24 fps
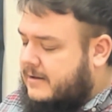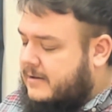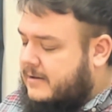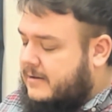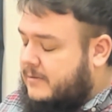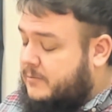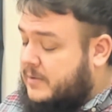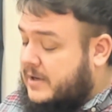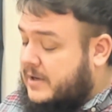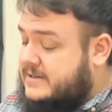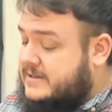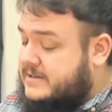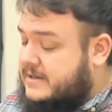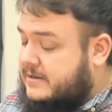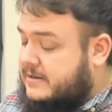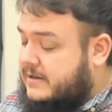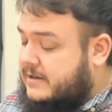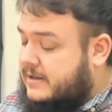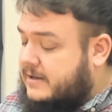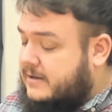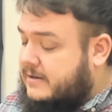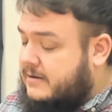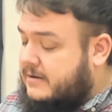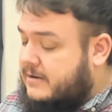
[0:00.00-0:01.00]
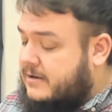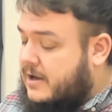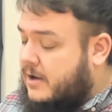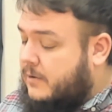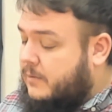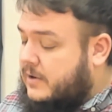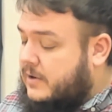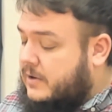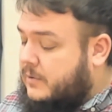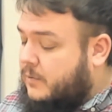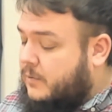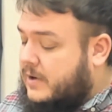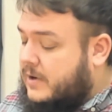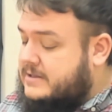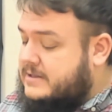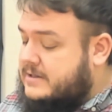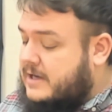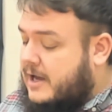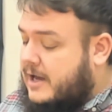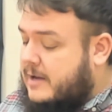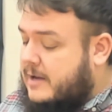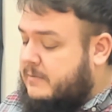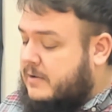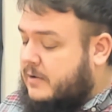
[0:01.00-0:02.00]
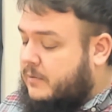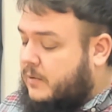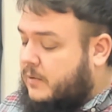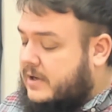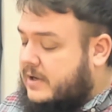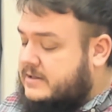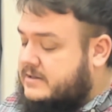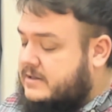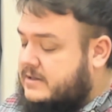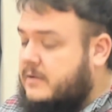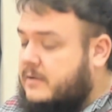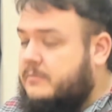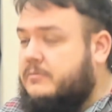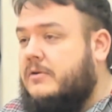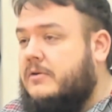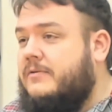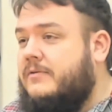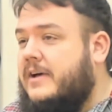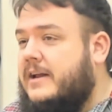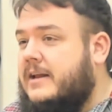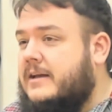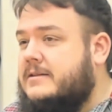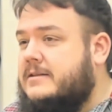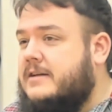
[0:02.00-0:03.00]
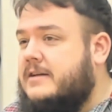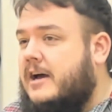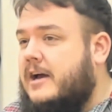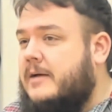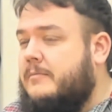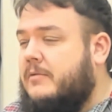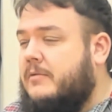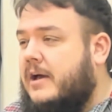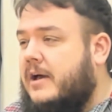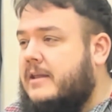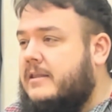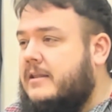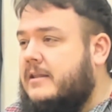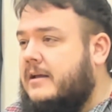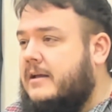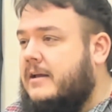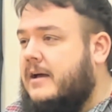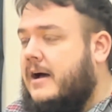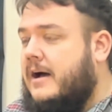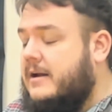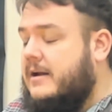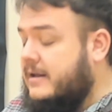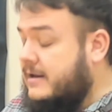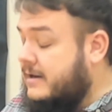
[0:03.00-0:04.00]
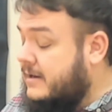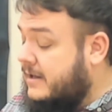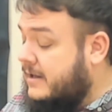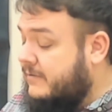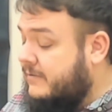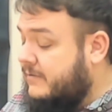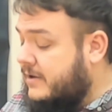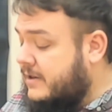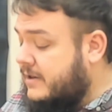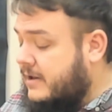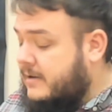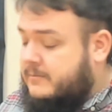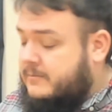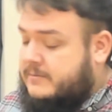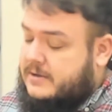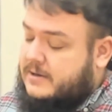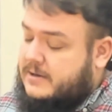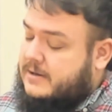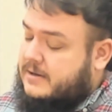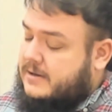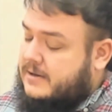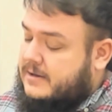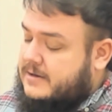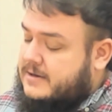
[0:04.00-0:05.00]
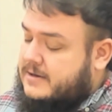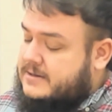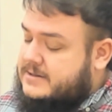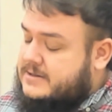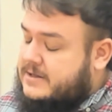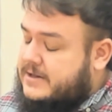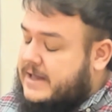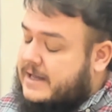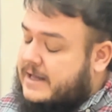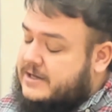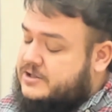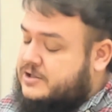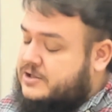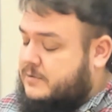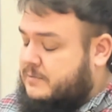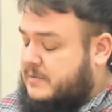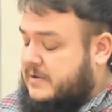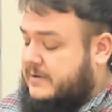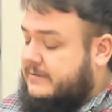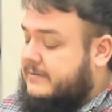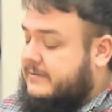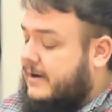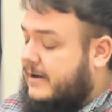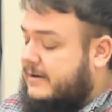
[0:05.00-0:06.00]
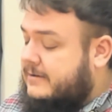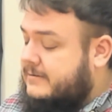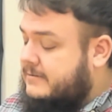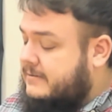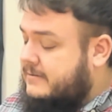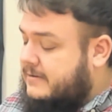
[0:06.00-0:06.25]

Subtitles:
basically knowing what time it was in the prophetic timeline that God had given them. So that should be fun.